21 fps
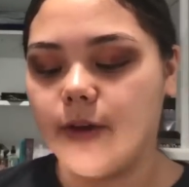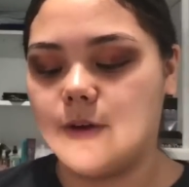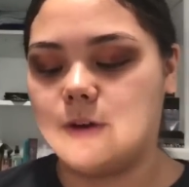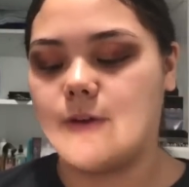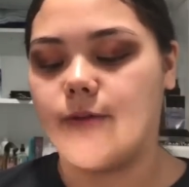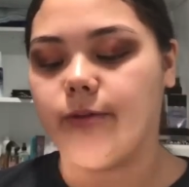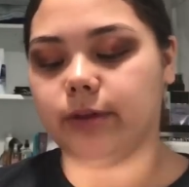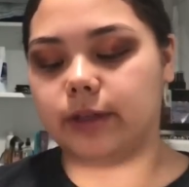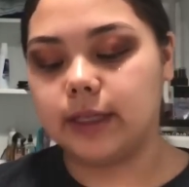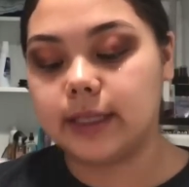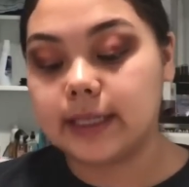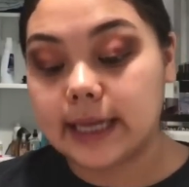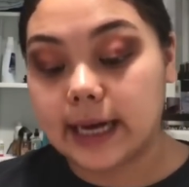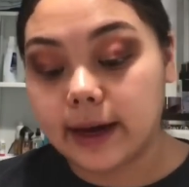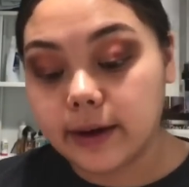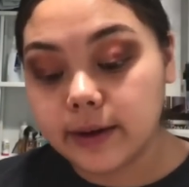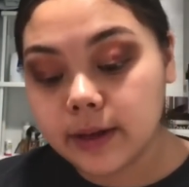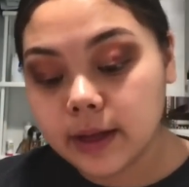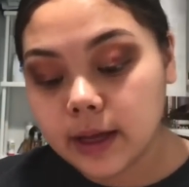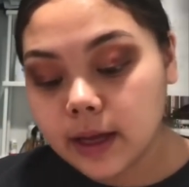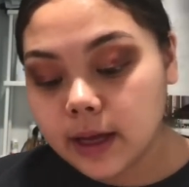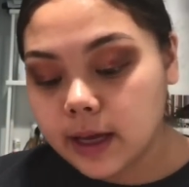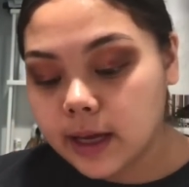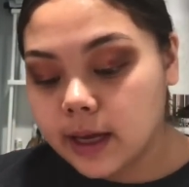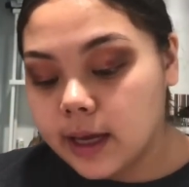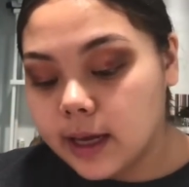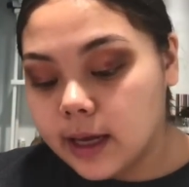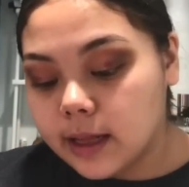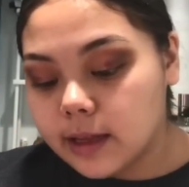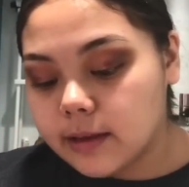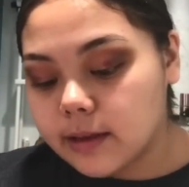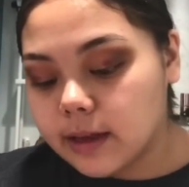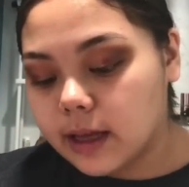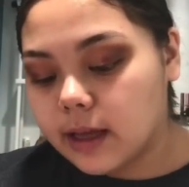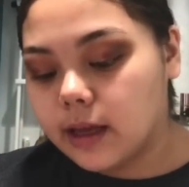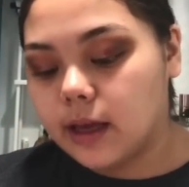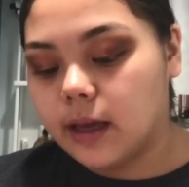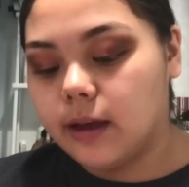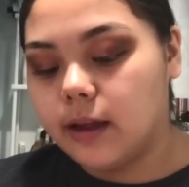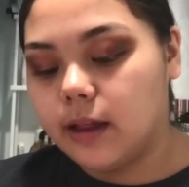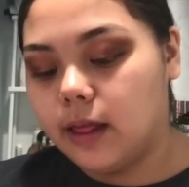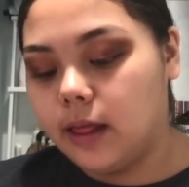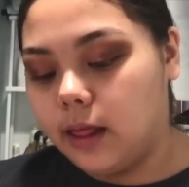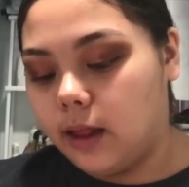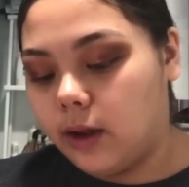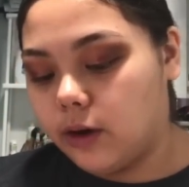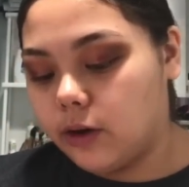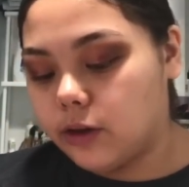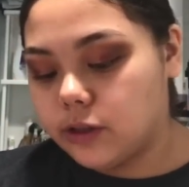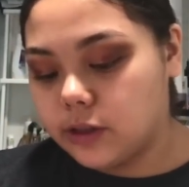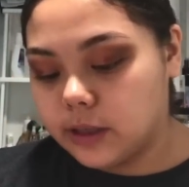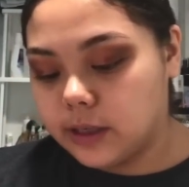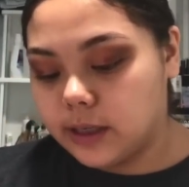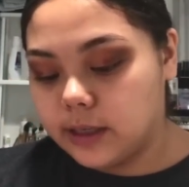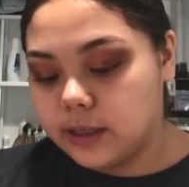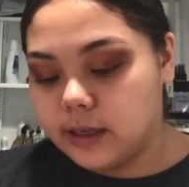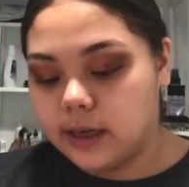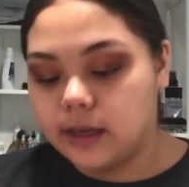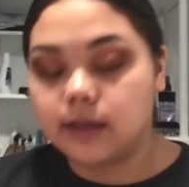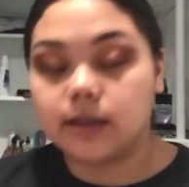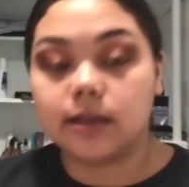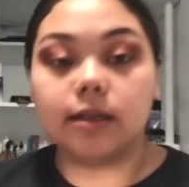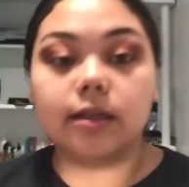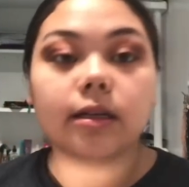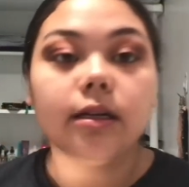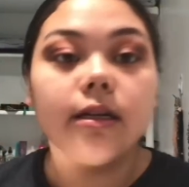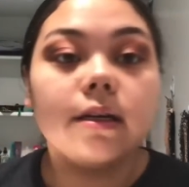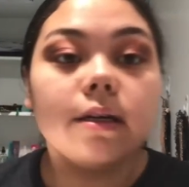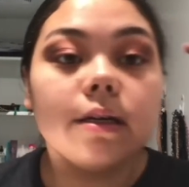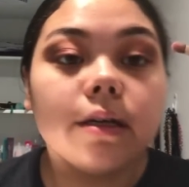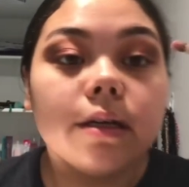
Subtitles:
You can really tell it's like largely indented.